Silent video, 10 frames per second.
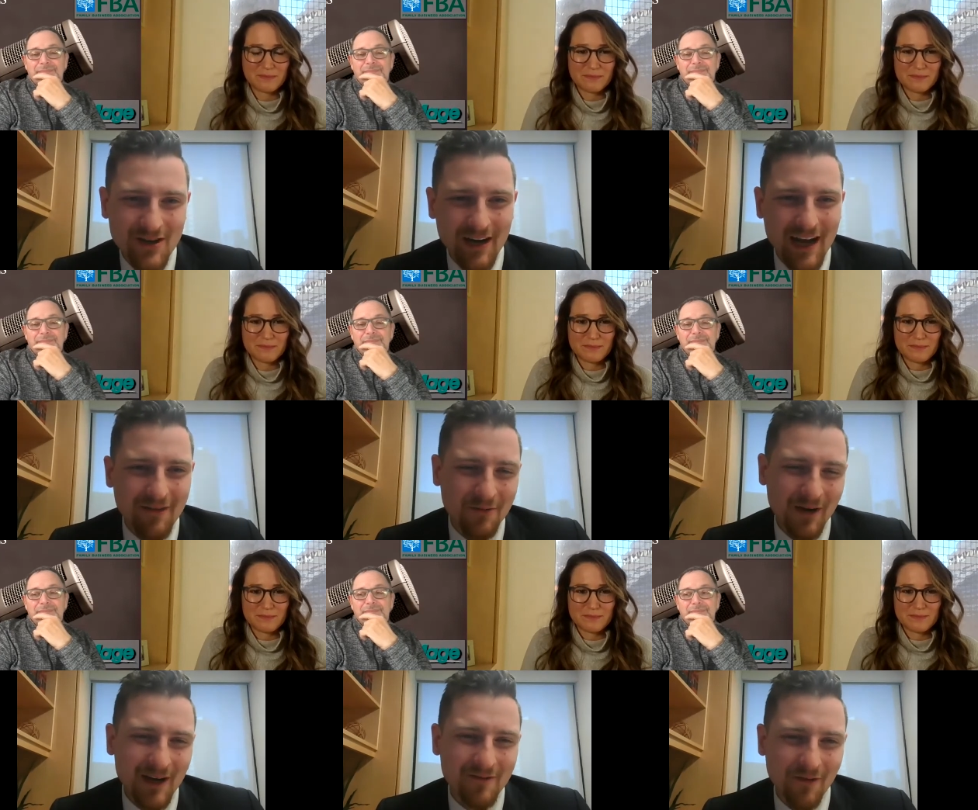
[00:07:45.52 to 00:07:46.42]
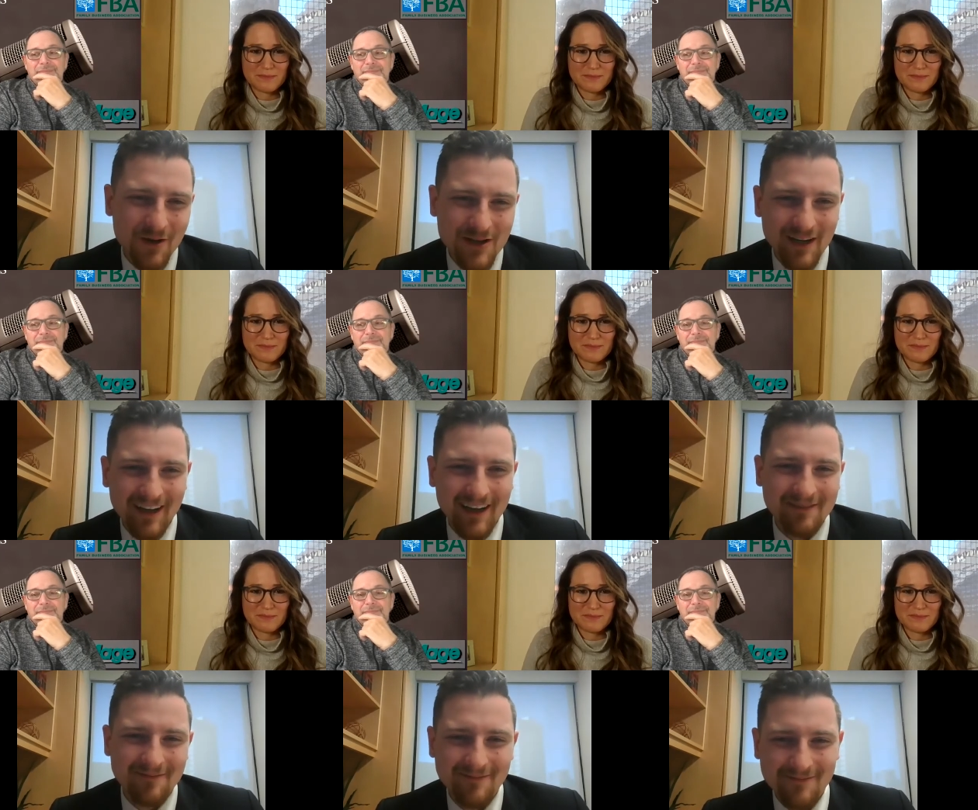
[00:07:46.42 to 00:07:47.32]
Speaker 1: are going to have to wait, unfortunately.
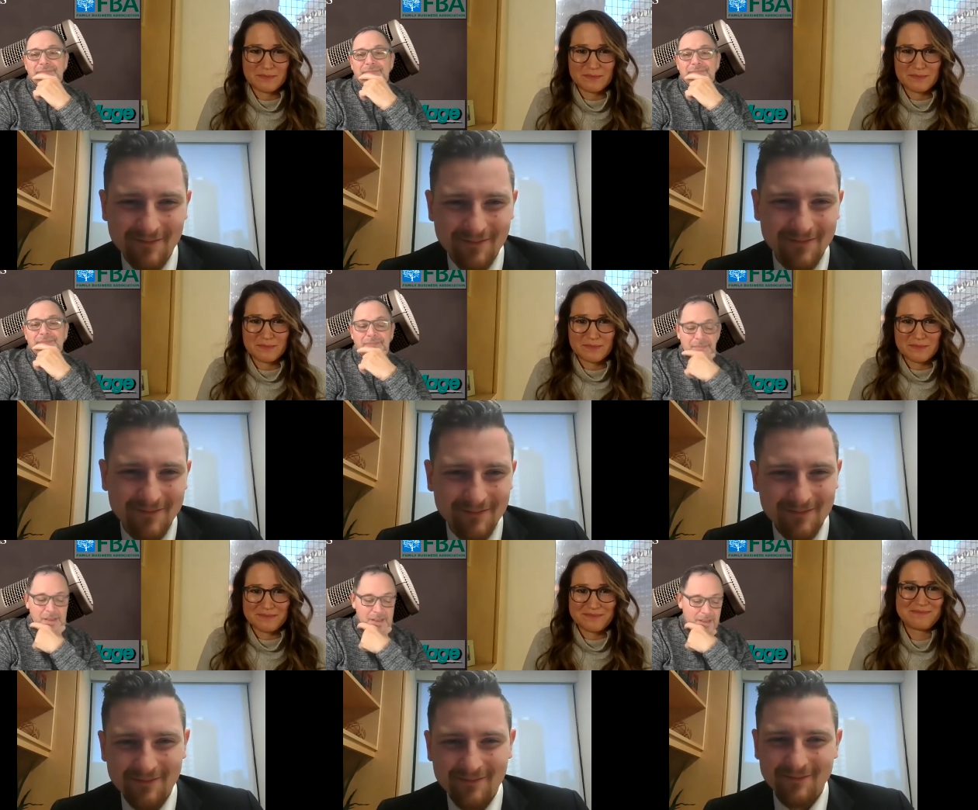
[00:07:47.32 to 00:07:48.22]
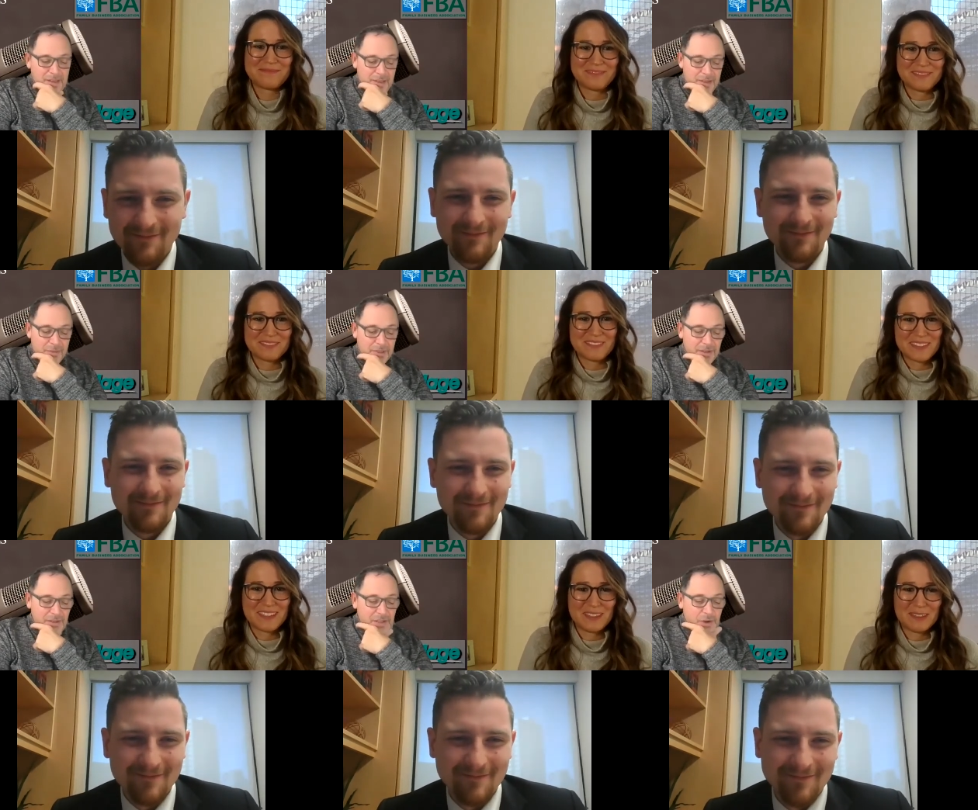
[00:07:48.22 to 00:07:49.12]
Speaker 2: Well, you
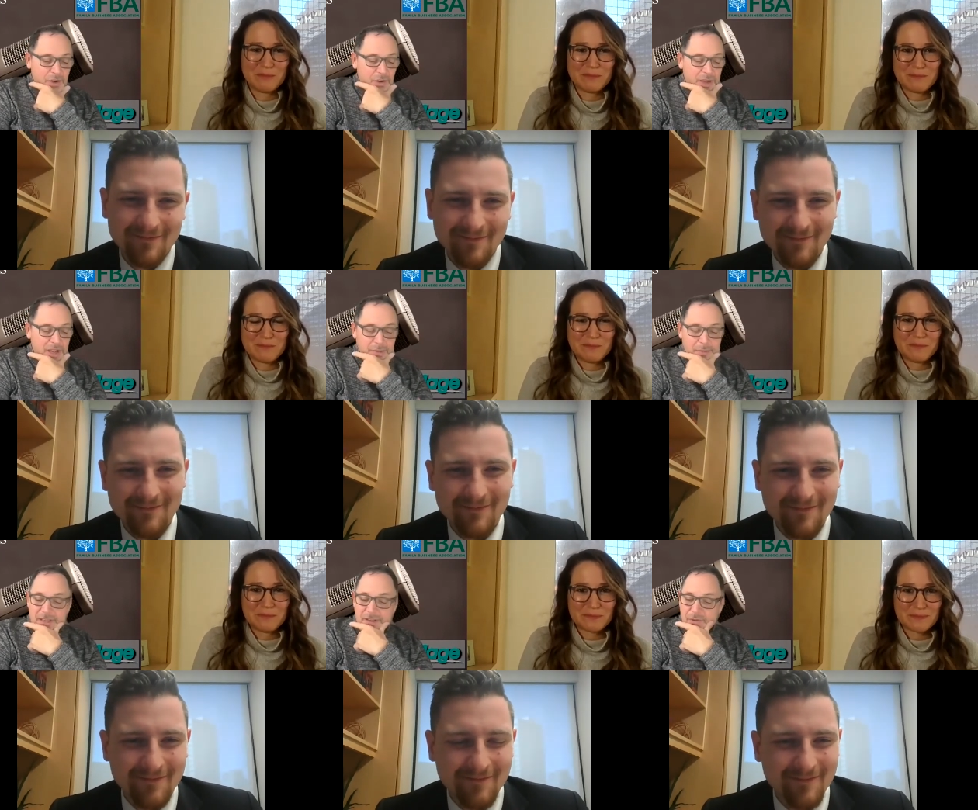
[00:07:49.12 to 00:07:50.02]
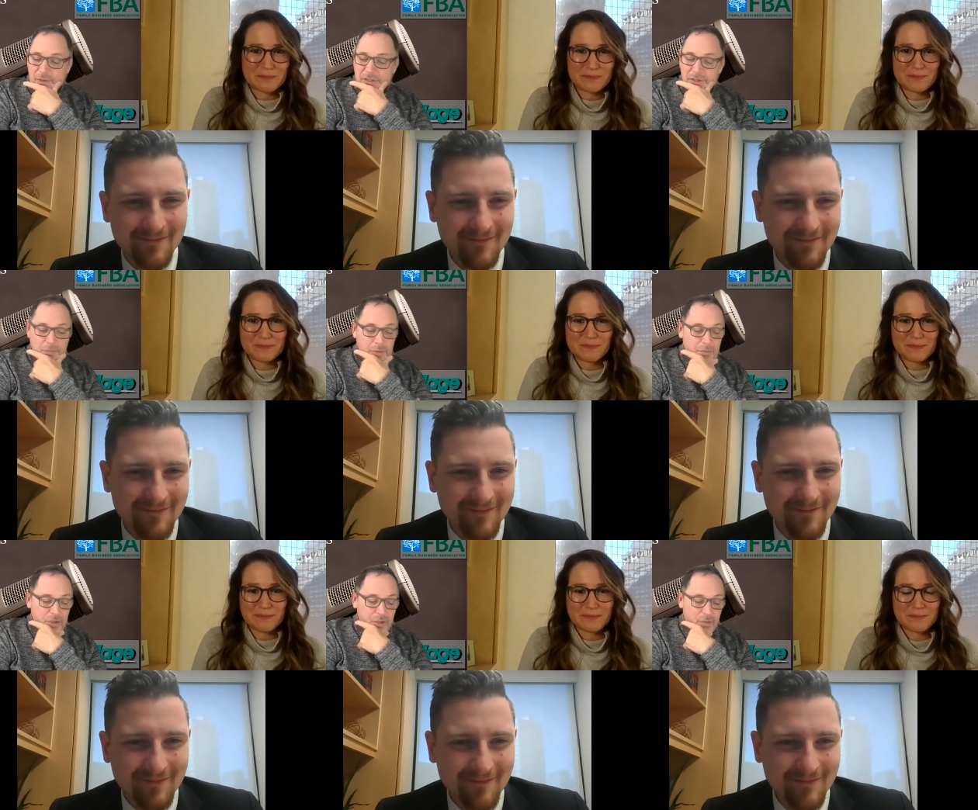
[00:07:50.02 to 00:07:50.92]
know, congr- let me give you a little
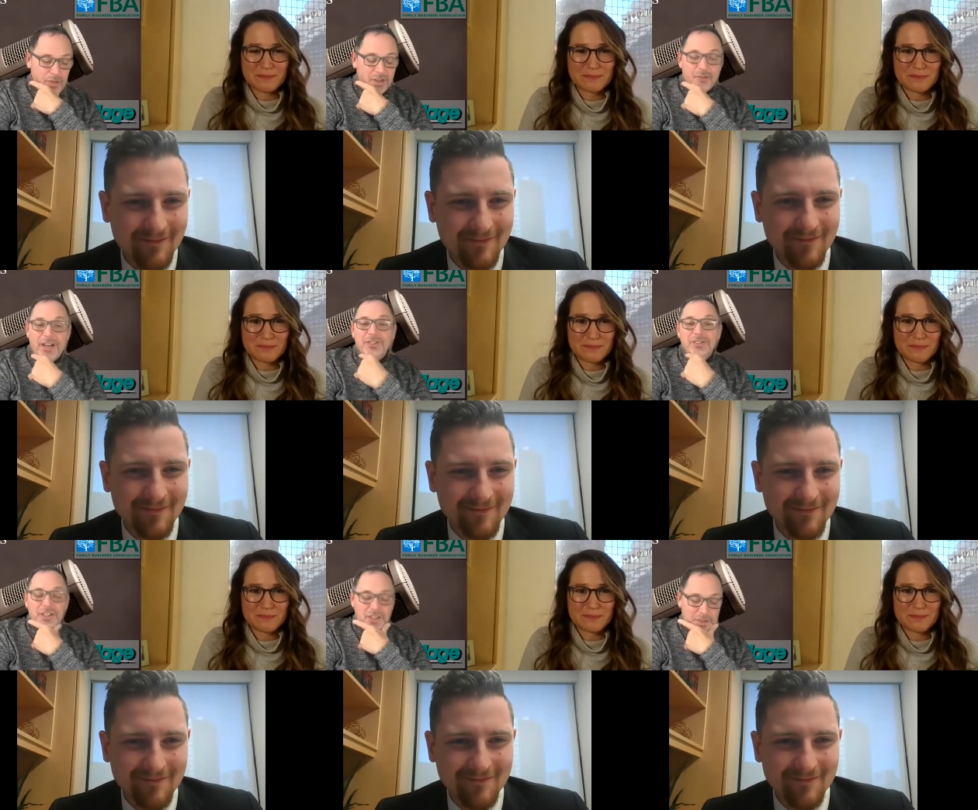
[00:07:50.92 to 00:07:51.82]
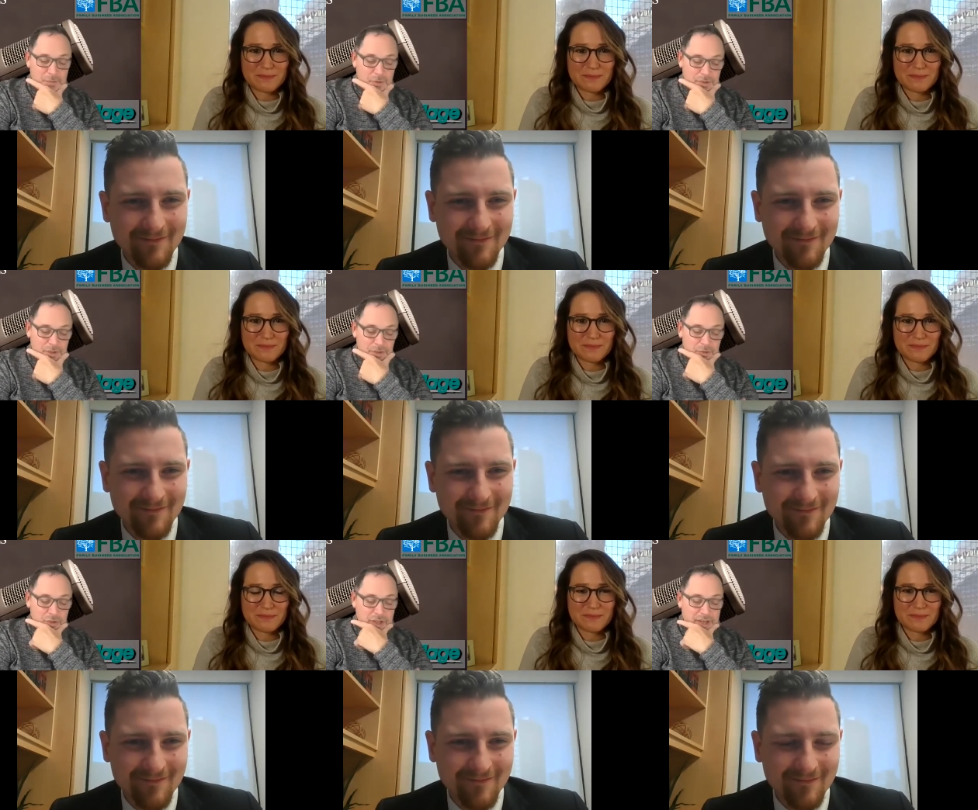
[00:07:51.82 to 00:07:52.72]
premature, but congratulations both to you,
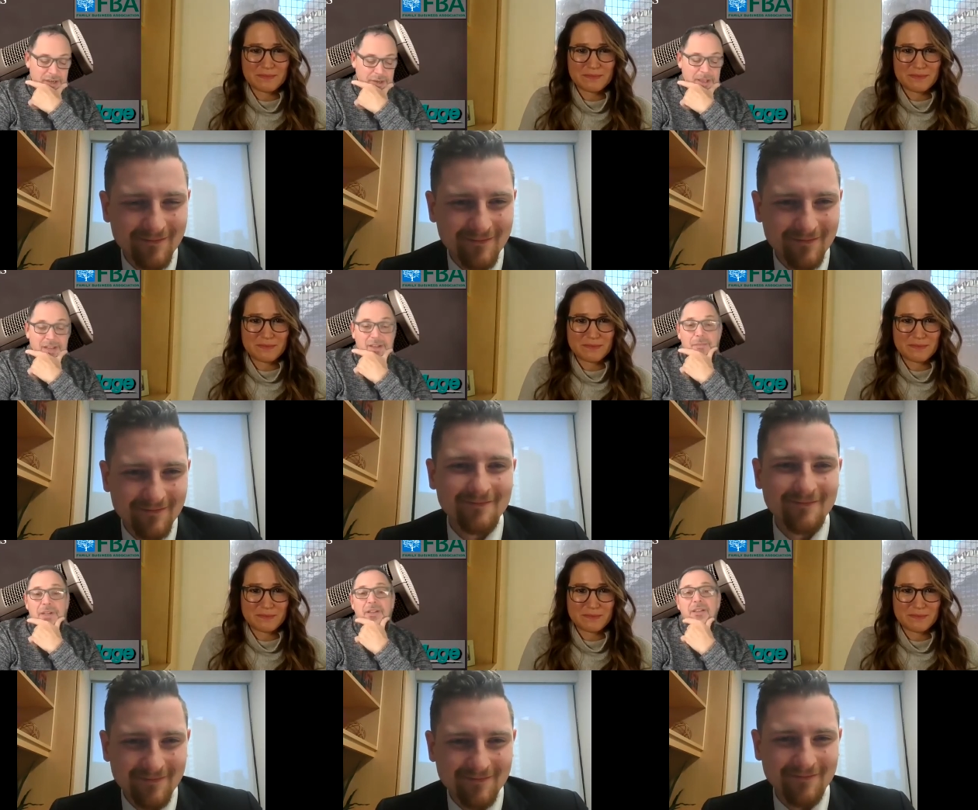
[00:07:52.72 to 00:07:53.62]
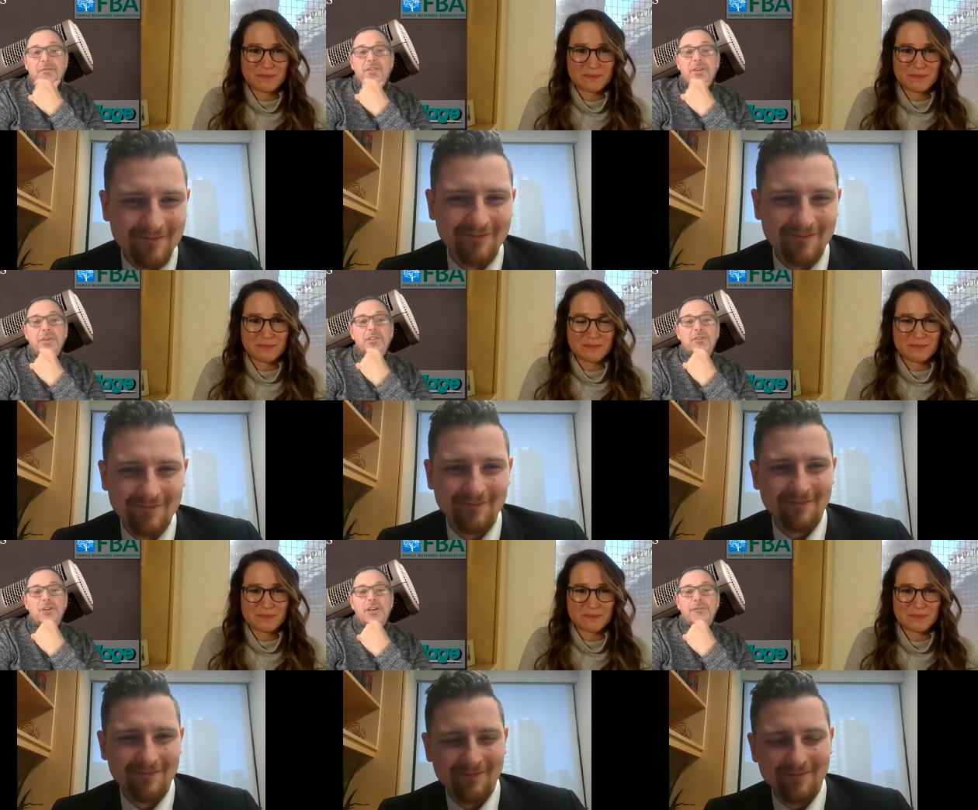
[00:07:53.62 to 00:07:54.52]
John and Amanda. But if someone's looking